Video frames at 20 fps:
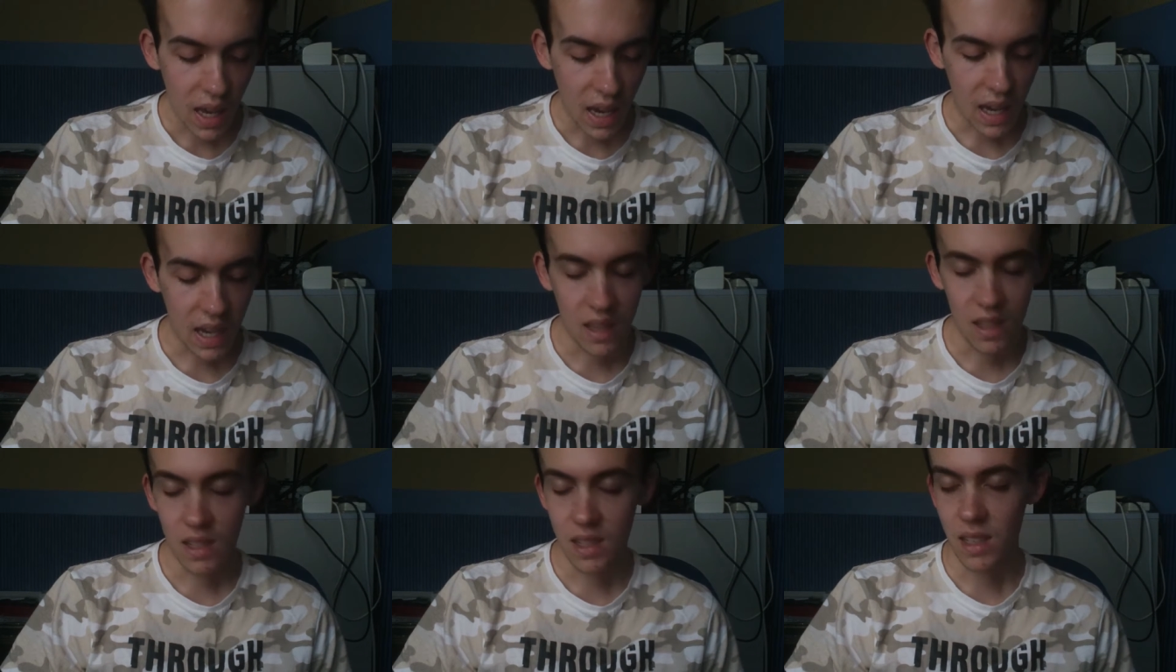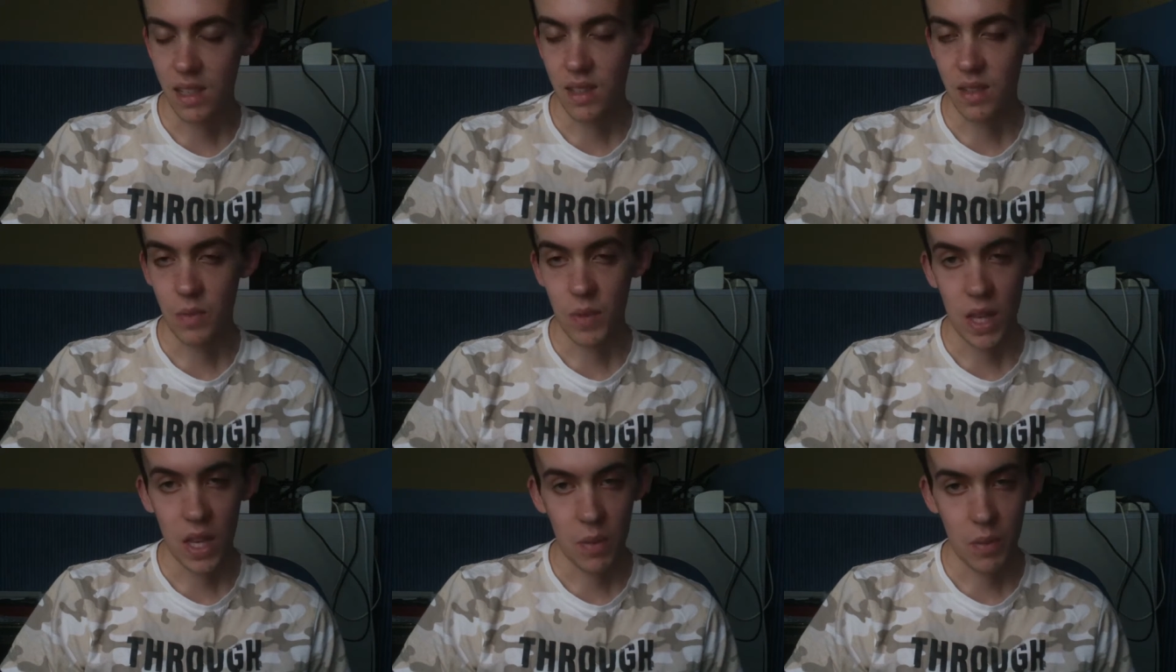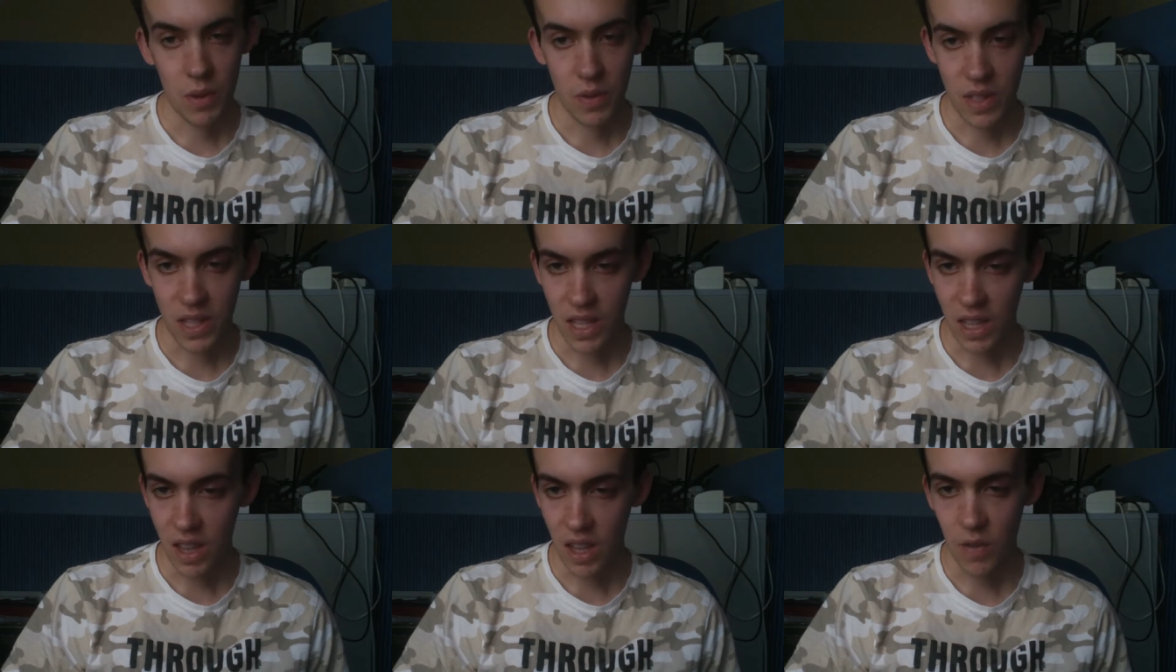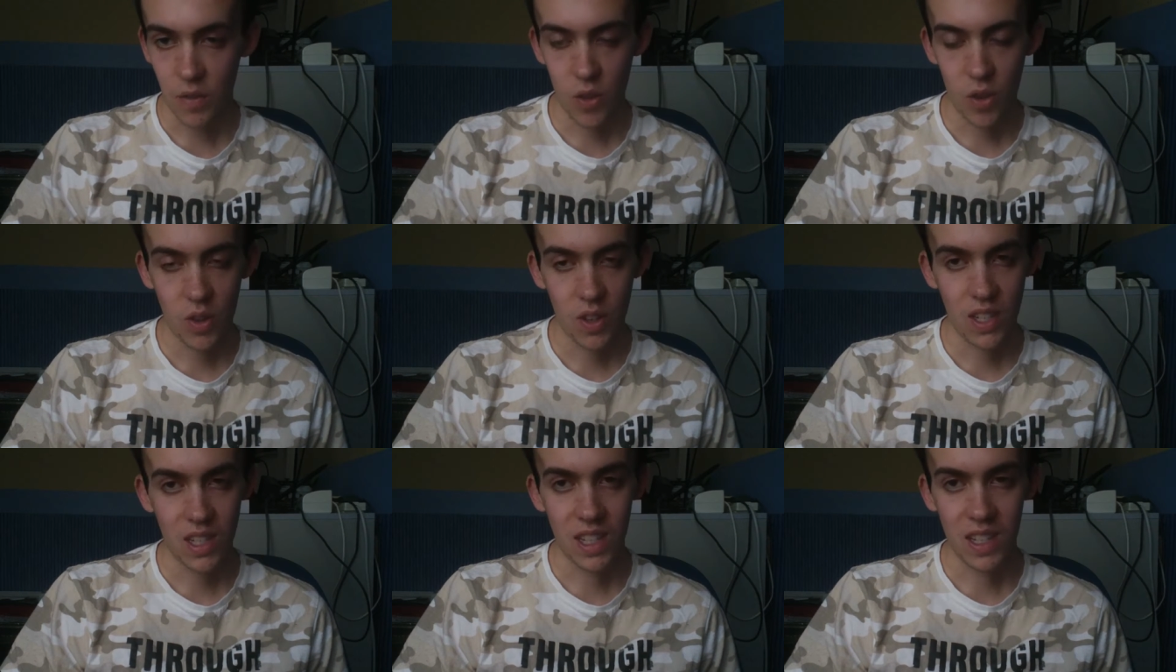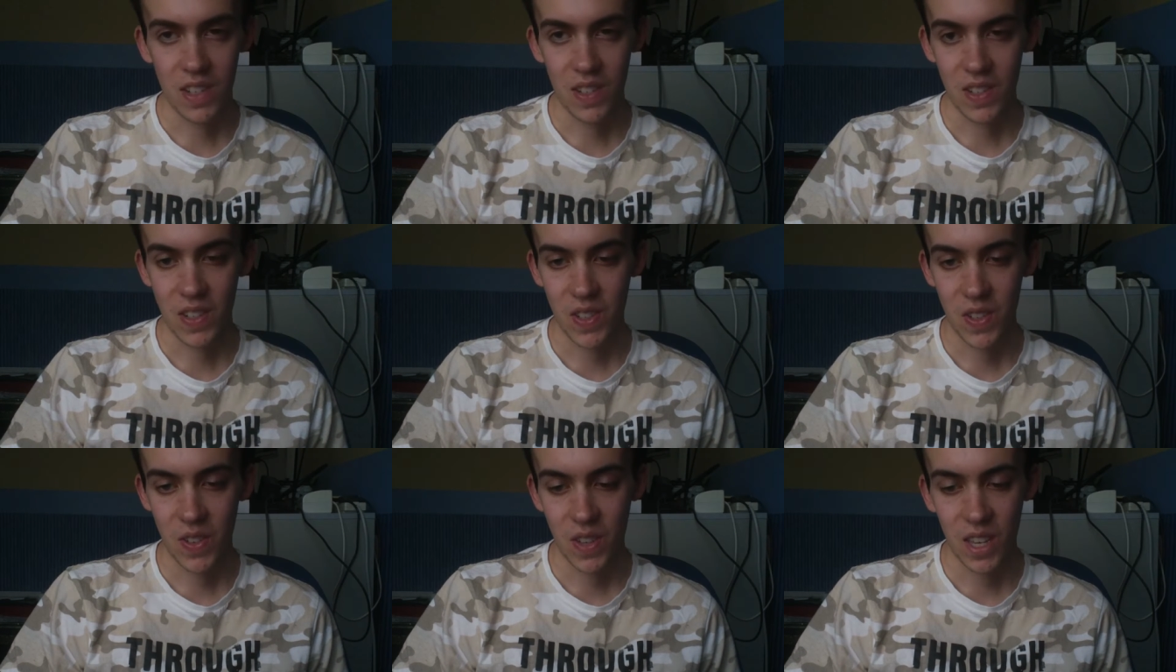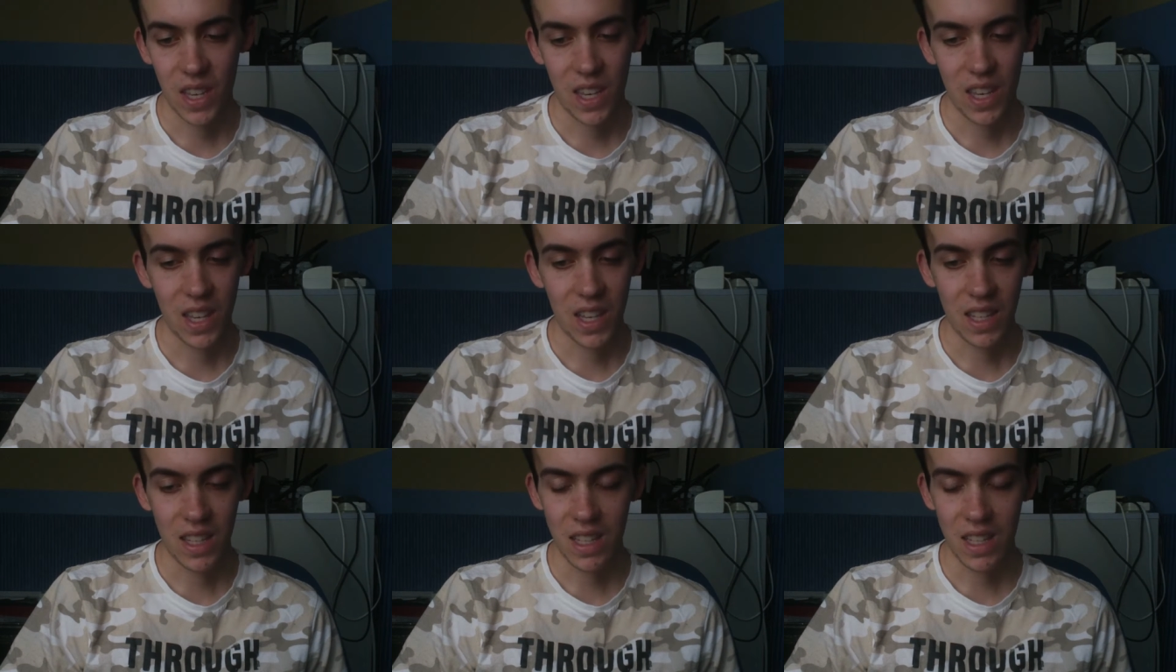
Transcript: And I said to Naima, I said, I love you. And she said, just sweet.